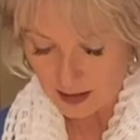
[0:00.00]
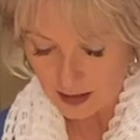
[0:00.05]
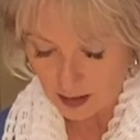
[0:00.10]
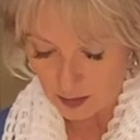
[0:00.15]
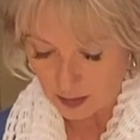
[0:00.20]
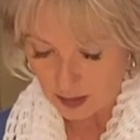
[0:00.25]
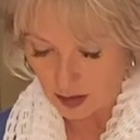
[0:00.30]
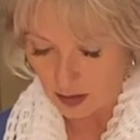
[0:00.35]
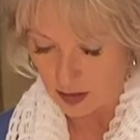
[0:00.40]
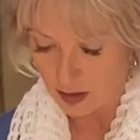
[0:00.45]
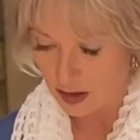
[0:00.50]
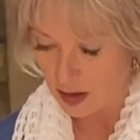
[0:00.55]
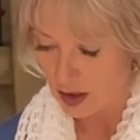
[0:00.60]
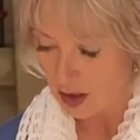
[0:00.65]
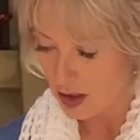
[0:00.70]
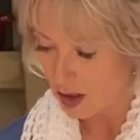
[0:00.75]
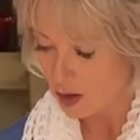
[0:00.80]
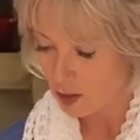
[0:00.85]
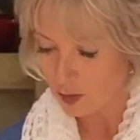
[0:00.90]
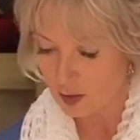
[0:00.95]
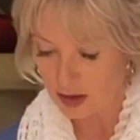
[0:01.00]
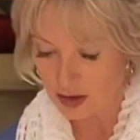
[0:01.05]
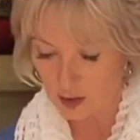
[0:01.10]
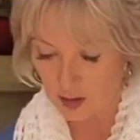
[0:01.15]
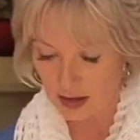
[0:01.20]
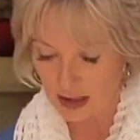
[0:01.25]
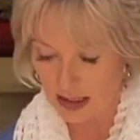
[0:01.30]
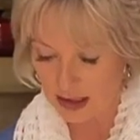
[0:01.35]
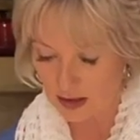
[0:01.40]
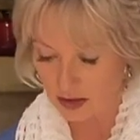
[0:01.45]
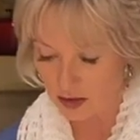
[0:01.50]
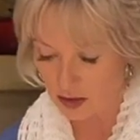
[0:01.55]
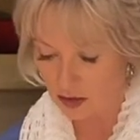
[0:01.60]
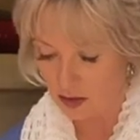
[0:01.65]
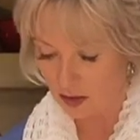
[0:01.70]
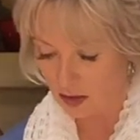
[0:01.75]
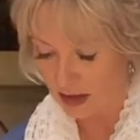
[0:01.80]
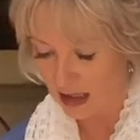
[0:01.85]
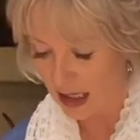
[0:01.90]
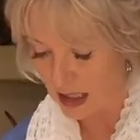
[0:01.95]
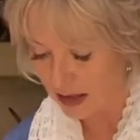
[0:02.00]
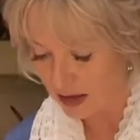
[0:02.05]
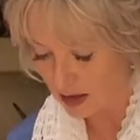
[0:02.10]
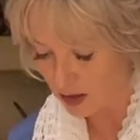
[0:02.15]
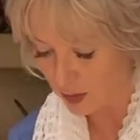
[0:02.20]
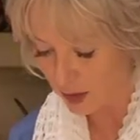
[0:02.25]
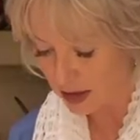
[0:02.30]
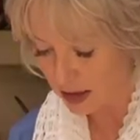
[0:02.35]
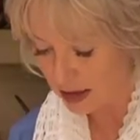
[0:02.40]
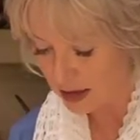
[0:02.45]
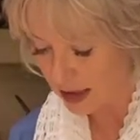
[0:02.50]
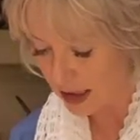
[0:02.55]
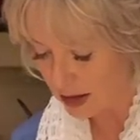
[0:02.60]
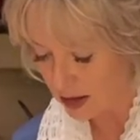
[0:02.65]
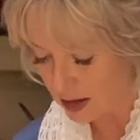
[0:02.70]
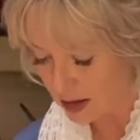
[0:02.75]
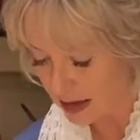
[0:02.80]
There we go. What we're going to do now is we're just going